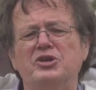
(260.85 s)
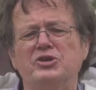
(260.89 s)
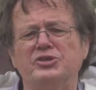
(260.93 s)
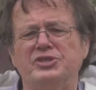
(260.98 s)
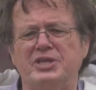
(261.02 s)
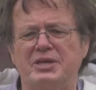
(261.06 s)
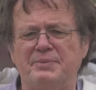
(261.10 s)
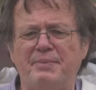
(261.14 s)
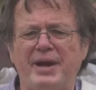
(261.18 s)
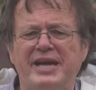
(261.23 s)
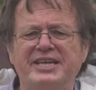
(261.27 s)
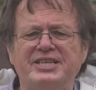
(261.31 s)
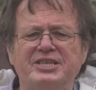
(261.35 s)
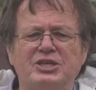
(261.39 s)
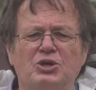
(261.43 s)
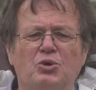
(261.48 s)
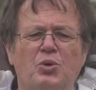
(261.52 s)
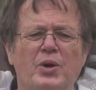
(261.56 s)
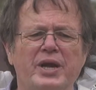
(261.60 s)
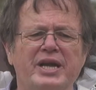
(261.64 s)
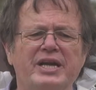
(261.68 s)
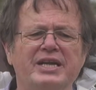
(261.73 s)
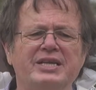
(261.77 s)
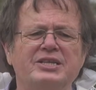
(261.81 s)
using mated
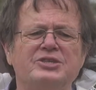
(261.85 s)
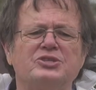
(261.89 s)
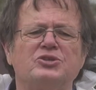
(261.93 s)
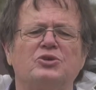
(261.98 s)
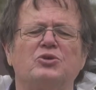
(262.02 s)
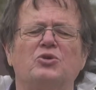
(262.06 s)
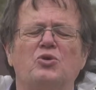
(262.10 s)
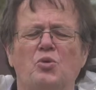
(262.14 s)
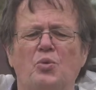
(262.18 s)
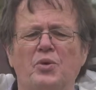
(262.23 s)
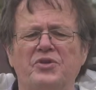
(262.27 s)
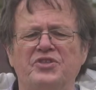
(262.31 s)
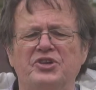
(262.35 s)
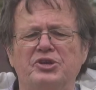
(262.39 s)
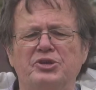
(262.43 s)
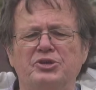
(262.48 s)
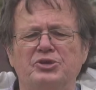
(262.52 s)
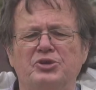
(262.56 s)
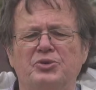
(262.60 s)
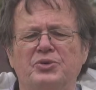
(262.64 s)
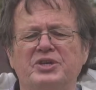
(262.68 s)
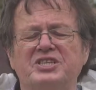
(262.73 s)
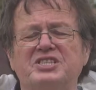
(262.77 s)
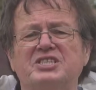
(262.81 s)
queens or whether you're
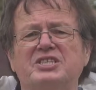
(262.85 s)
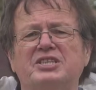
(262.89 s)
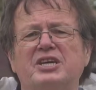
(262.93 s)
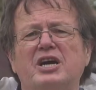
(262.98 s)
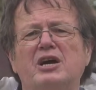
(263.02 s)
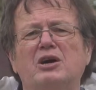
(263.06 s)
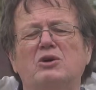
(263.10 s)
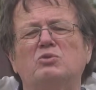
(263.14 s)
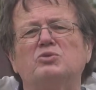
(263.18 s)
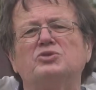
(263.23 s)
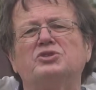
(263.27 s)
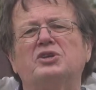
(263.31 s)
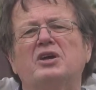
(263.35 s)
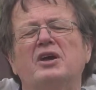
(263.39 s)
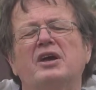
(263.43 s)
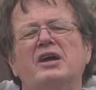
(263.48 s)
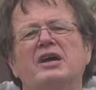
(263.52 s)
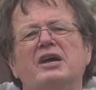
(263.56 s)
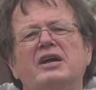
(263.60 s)
doing cells,